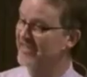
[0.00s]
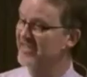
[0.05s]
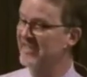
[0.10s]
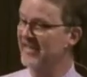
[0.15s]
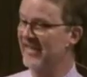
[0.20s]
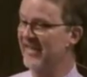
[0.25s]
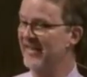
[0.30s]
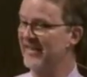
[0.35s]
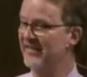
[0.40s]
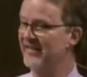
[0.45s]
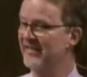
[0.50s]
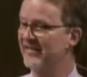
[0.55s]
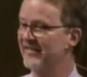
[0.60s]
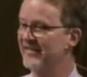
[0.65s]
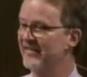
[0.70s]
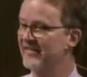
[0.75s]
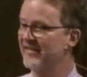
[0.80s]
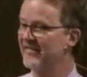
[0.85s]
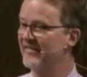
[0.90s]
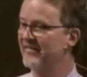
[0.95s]
seat,
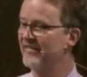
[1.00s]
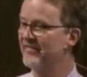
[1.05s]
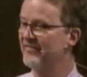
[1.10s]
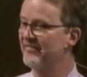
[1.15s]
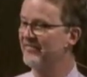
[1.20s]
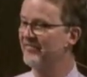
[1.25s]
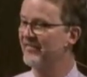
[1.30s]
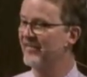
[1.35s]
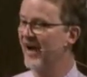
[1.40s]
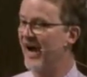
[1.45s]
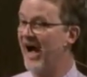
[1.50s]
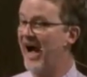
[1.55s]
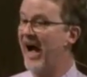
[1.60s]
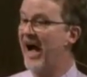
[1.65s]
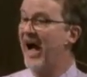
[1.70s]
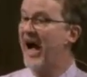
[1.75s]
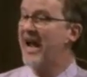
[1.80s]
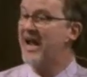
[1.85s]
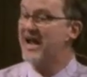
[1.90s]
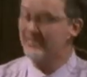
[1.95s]

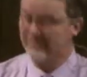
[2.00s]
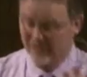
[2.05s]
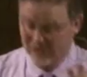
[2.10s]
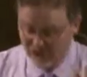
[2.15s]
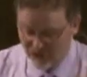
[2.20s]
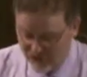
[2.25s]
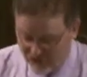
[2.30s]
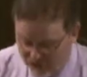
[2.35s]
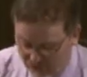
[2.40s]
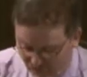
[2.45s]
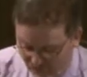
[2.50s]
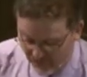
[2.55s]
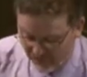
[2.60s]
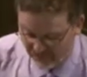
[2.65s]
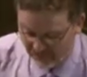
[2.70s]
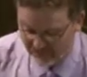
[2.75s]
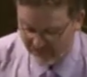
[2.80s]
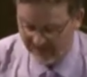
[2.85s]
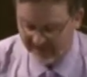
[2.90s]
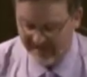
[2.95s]
I am
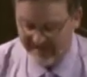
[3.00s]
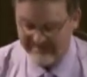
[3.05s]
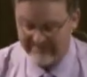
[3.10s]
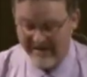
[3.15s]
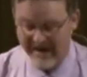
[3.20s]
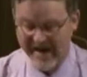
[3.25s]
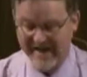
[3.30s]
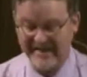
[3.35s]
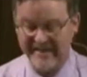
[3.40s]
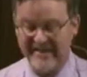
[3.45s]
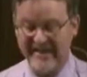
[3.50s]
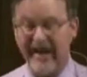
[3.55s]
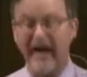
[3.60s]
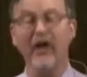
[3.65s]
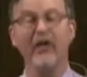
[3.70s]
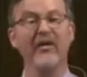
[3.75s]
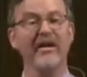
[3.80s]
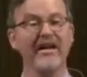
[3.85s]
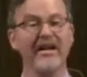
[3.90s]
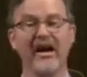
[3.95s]
assured that my
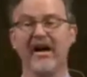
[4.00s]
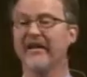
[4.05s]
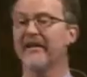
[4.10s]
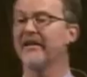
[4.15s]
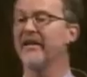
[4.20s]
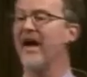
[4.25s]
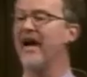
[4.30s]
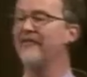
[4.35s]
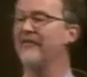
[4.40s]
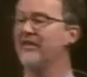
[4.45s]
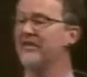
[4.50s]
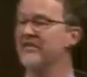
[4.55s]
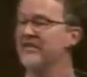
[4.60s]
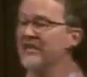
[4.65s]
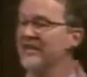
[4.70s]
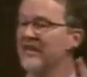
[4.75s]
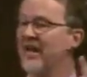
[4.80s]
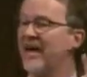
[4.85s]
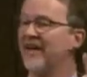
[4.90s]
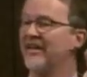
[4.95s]
carry-on
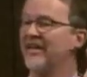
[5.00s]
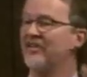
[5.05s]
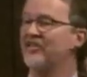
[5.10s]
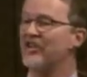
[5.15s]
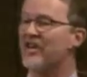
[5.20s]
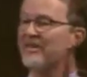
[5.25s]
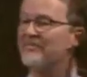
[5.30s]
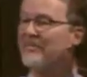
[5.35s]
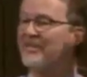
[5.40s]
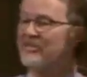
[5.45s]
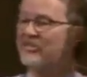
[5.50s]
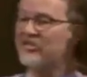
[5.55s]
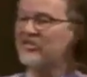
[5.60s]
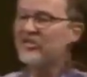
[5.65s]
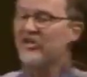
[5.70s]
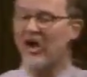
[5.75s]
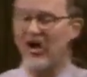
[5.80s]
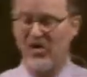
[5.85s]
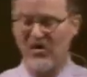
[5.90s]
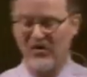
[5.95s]
luggage can be
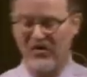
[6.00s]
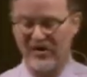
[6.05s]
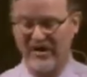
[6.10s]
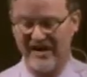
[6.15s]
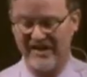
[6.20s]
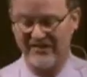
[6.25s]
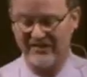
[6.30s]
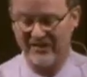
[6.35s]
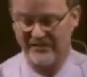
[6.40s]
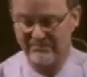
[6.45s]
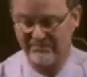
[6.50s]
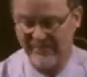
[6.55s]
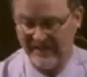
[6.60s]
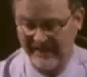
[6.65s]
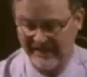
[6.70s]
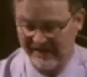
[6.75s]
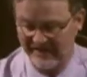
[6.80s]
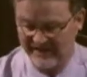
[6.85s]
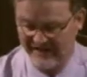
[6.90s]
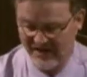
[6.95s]
stowed in the
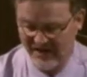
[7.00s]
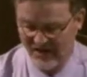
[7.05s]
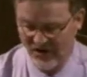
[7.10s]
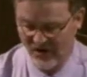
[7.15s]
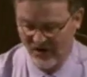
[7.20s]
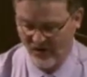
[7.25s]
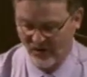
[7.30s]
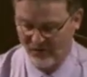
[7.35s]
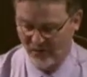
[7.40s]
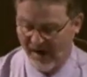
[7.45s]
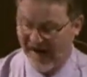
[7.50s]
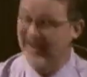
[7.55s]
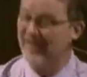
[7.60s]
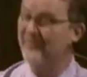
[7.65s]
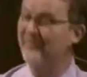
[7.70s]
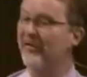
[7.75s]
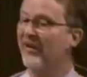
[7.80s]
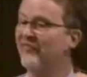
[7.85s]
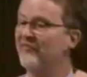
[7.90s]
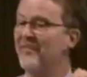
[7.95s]
bin right
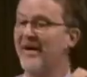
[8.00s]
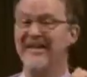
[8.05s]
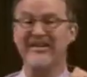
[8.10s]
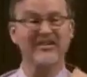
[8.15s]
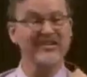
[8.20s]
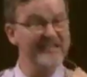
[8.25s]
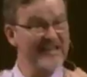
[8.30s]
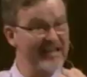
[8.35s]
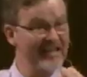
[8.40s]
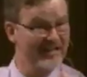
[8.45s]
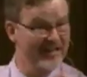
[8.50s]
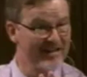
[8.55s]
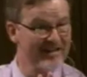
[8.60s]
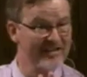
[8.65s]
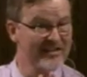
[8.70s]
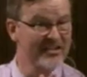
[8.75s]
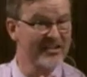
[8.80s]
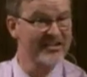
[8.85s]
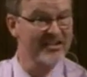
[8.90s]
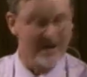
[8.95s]
above my seat,
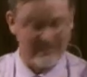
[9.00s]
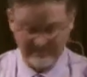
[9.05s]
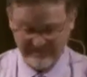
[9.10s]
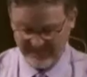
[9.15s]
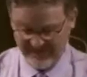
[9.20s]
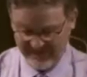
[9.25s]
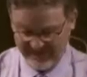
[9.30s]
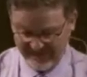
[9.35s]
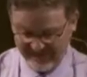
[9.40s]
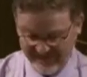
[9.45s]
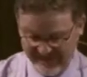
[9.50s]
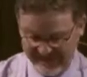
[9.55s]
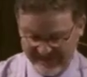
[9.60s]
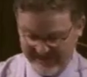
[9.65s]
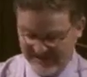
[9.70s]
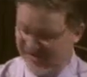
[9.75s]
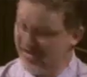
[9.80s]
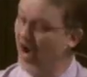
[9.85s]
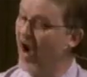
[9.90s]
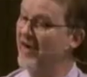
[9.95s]
something that
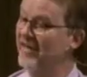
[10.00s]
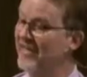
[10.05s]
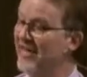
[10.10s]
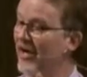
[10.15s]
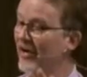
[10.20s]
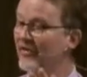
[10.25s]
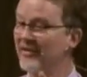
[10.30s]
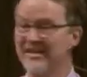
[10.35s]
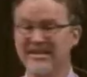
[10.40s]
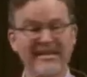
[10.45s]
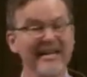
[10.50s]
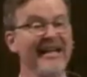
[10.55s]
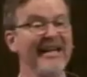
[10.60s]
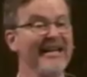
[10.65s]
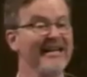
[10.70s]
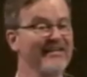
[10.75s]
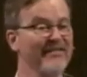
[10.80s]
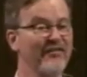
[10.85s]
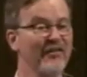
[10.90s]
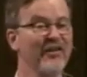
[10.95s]
is not
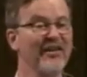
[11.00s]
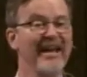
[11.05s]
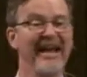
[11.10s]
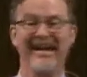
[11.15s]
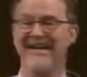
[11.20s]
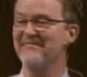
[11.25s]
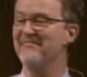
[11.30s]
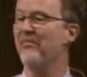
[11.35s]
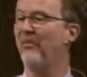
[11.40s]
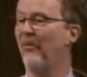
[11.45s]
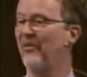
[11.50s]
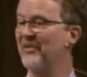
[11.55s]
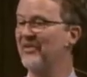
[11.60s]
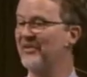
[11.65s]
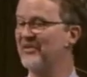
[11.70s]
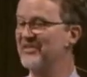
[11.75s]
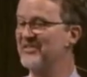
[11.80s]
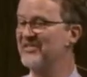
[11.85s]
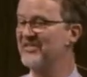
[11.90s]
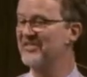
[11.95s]
guaranteed for late
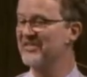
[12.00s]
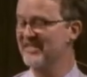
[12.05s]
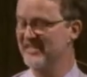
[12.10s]
boarders.